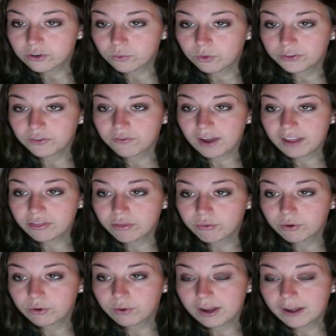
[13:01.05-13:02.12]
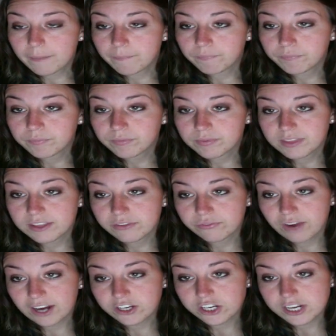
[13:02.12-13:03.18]
we'll divide through um, this
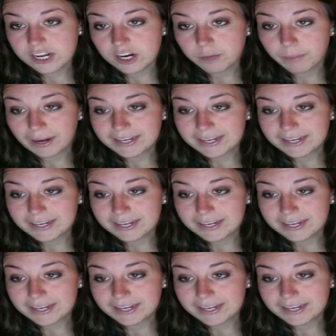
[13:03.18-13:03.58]
fraction here by